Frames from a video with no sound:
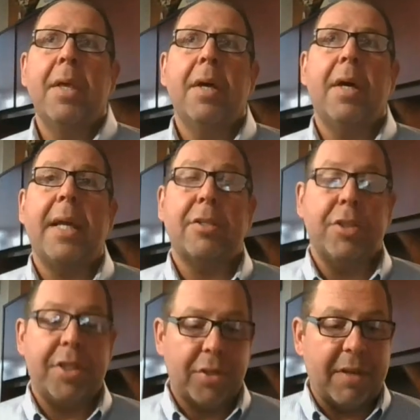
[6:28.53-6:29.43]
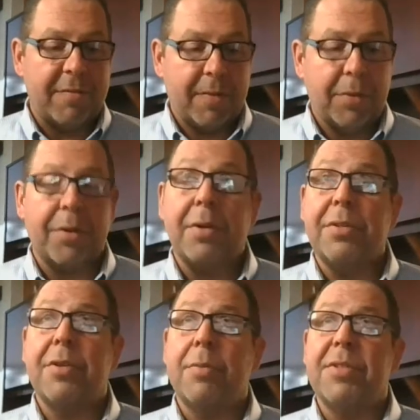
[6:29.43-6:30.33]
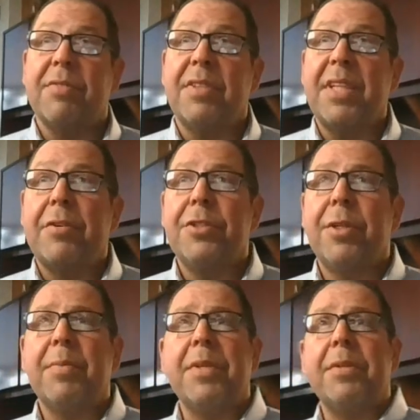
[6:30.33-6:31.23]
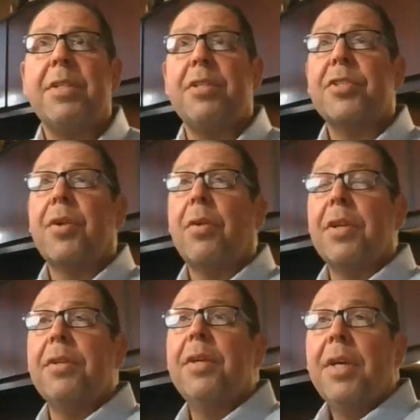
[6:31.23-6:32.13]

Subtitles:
I actually took it further in terms of a leadership and started